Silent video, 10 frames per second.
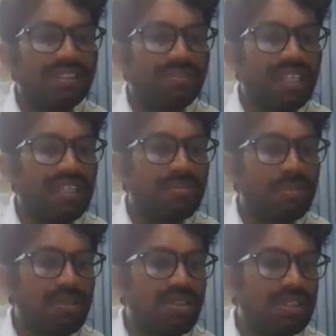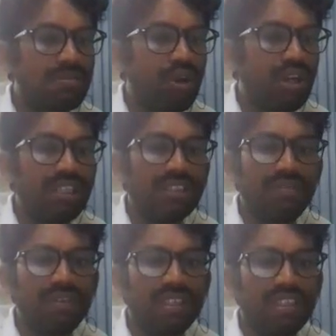various functions body in the
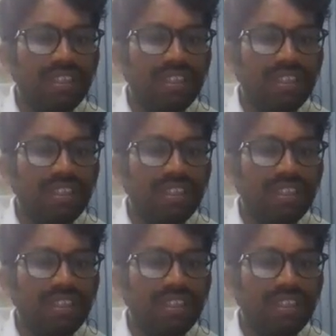further